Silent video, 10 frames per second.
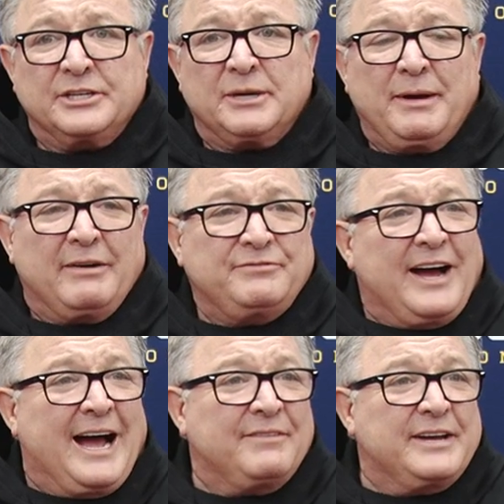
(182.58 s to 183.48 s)
Took about
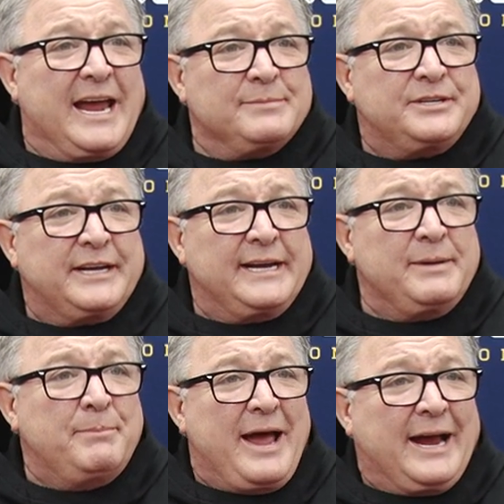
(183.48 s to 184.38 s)
five games to get
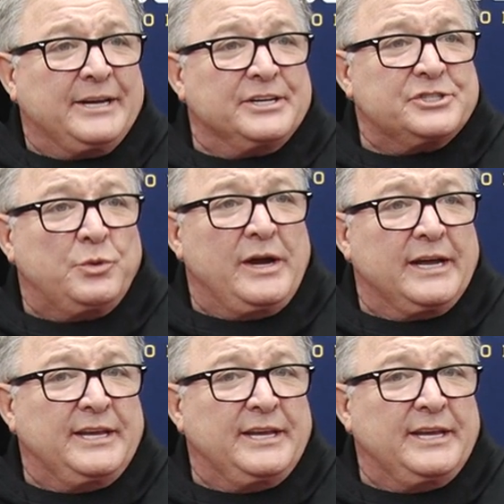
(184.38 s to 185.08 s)
him back in the swing,